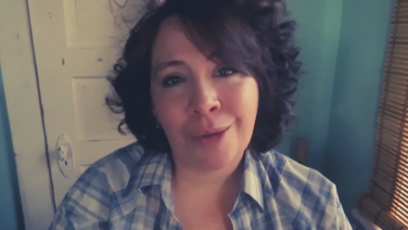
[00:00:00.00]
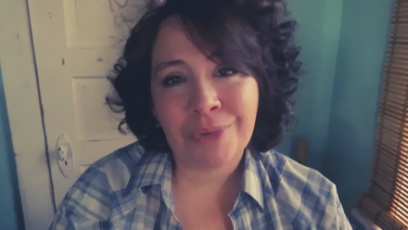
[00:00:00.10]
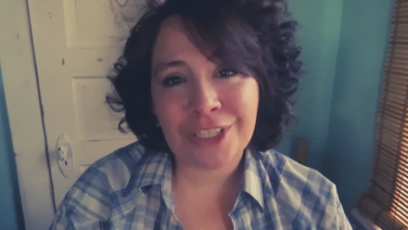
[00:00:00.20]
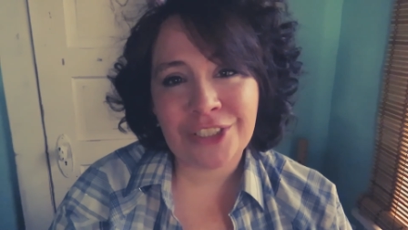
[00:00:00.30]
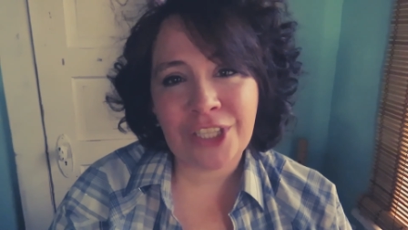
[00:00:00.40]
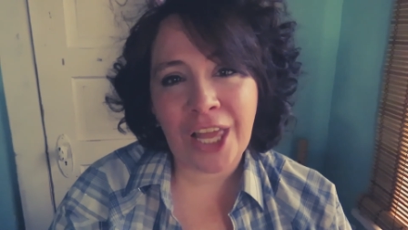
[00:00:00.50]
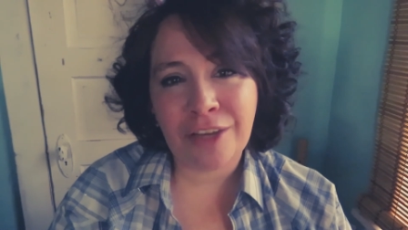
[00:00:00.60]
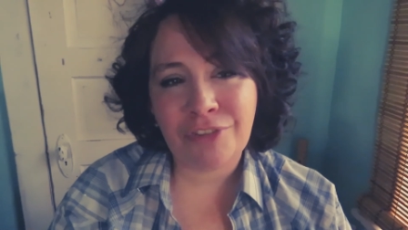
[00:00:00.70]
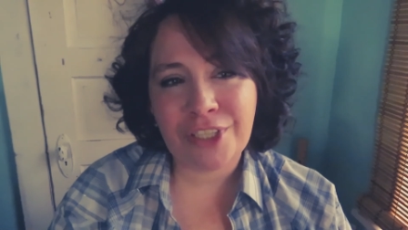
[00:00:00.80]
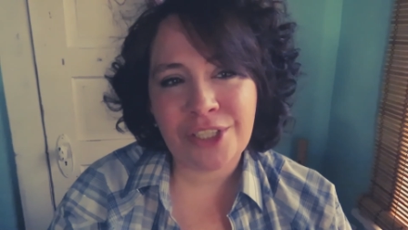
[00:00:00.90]
Because
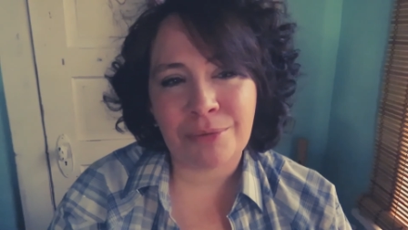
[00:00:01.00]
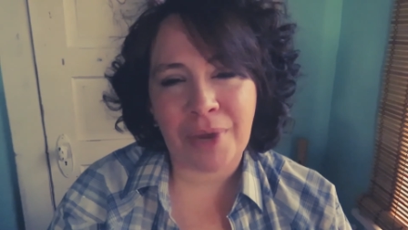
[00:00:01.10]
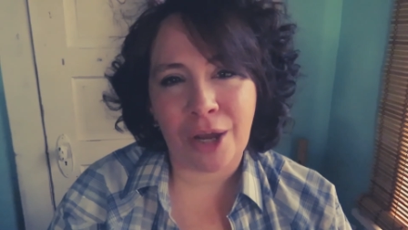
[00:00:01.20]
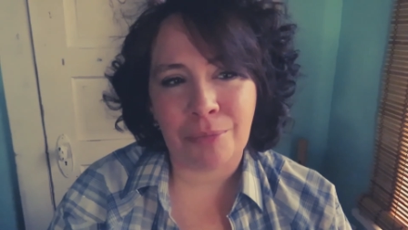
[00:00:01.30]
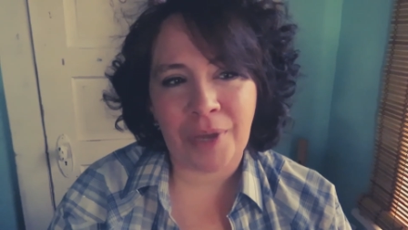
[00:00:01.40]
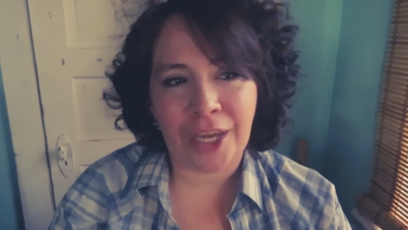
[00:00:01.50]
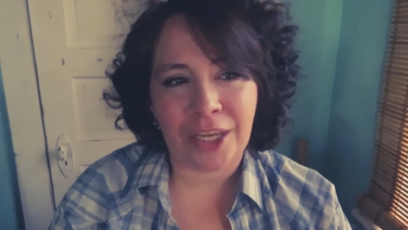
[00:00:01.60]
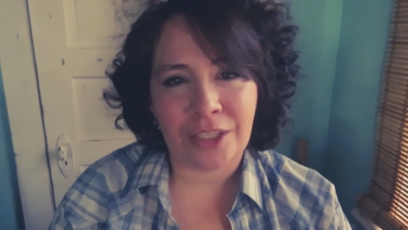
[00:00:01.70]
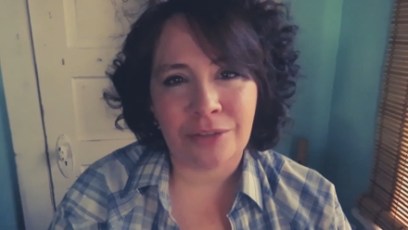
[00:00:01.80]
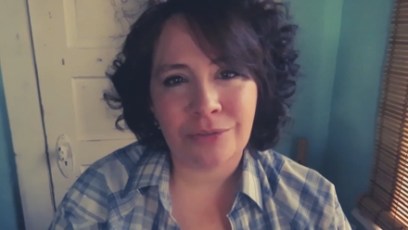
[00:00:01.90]
life is about
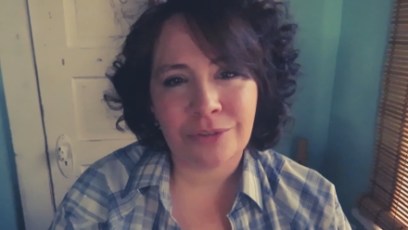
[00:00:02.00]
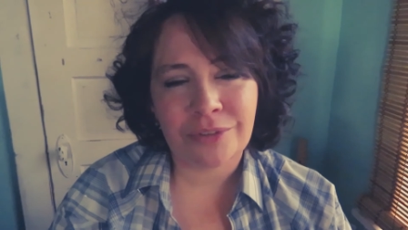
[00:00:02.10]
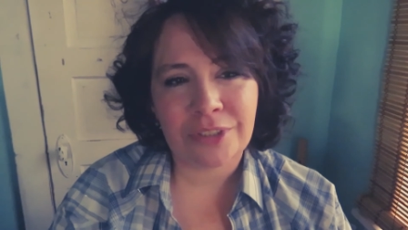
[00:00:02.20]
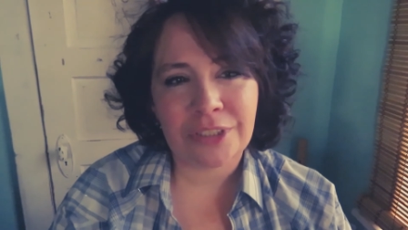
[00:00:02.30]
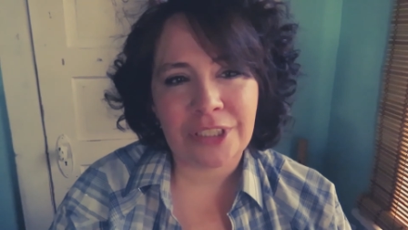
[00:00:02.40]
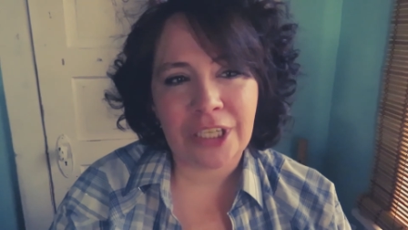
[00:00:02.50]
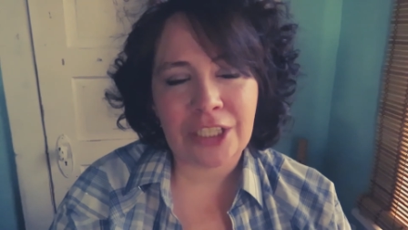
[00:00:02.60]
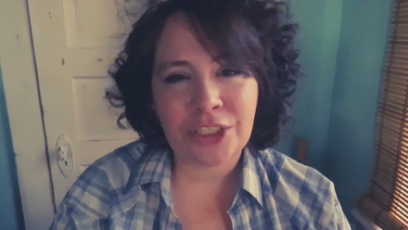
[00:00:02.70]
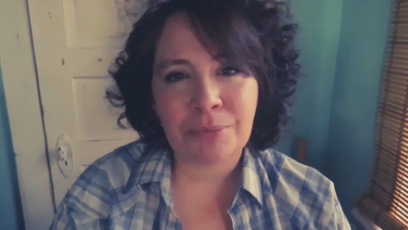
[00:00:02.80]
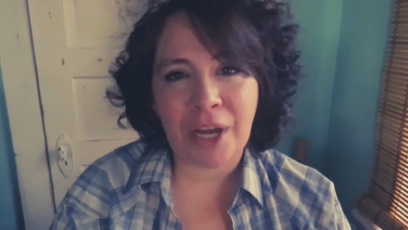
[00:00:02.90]
pain.
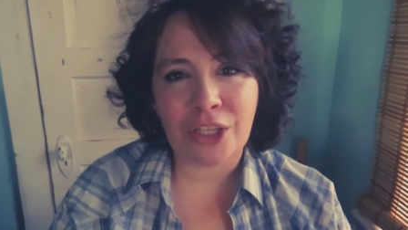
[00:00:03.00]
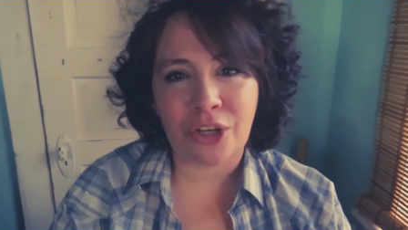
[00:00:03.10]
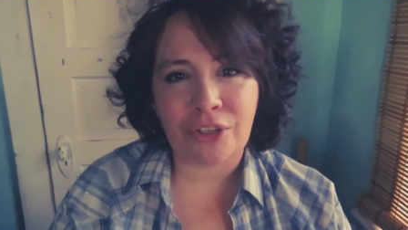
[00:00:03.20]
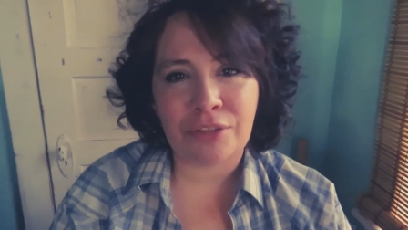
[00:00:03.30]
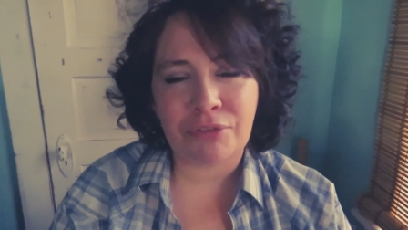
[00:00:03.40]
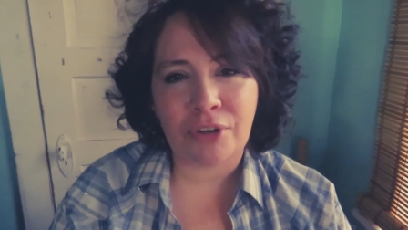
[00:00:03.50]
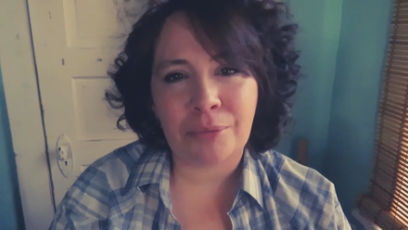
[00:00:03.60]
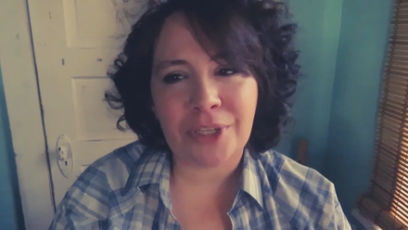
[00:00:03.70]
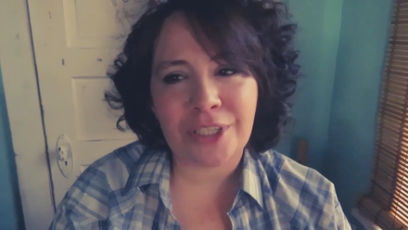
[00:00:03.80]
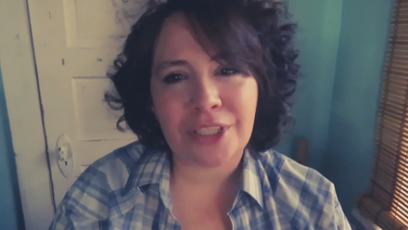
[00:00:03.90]
It's about learning
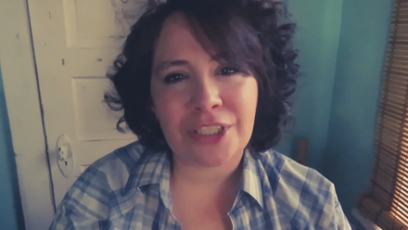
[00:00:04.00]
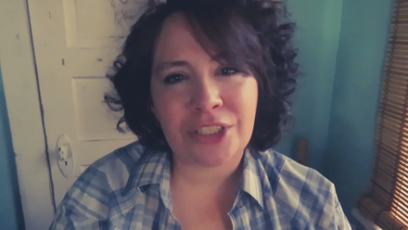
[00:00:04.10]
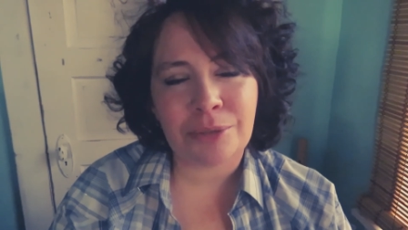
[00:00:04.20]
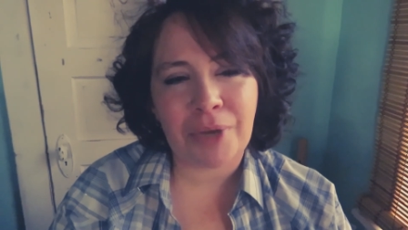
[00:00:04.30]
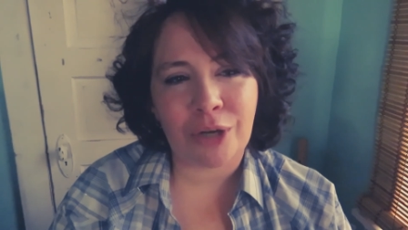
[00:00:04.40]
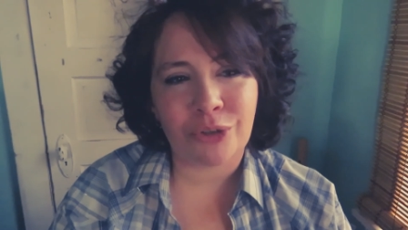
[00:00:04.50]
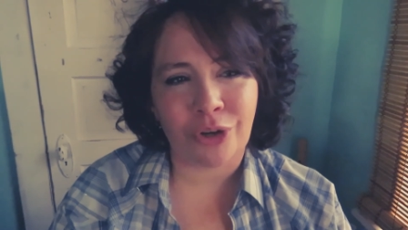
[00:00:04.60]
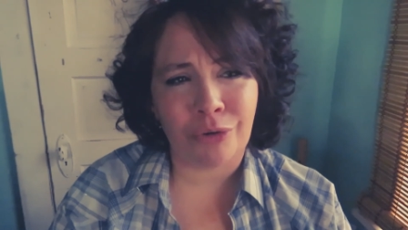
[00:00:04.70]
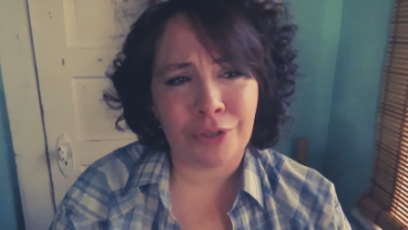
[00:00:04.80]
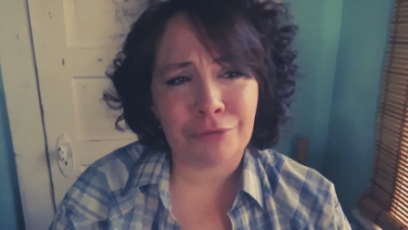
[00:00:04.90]
from it. It's about
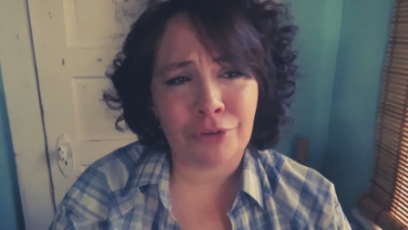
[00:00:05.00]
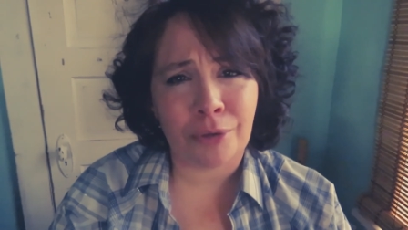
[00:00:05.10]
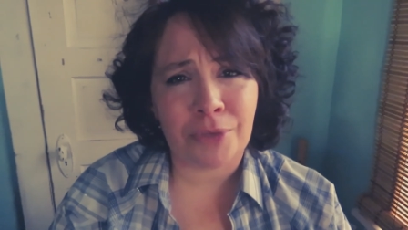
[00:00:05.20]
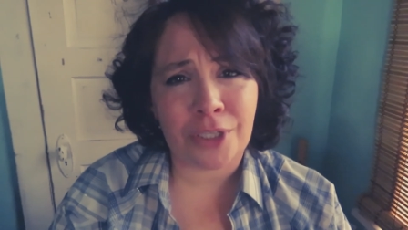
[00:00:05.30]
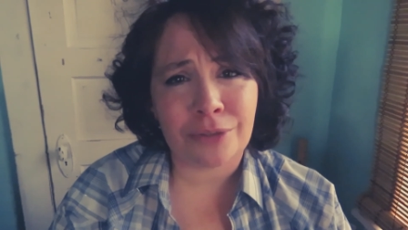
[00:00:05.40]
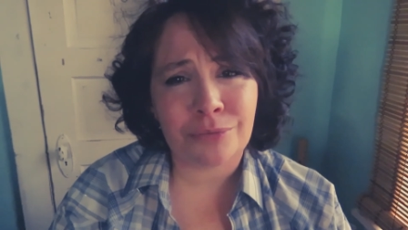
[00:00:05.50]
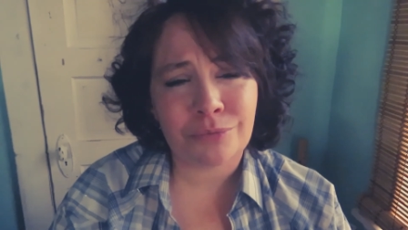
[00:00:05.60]
growing from it.